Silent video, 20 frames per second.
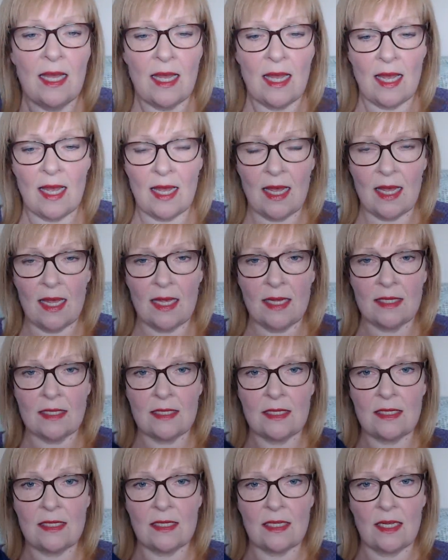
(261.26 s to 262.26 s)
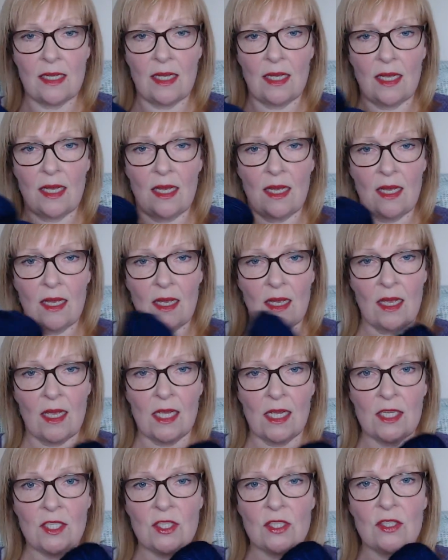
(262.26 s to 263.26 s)
And
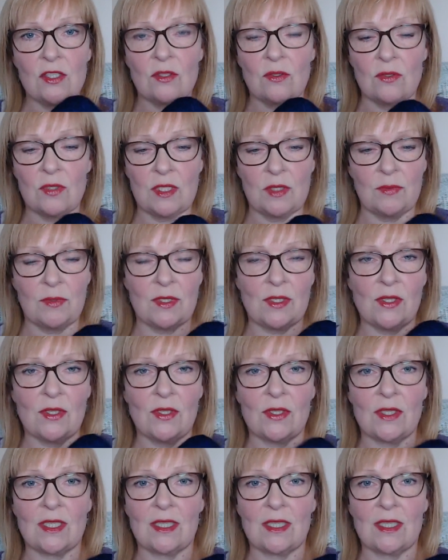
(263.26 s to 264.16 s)
I just thought it would look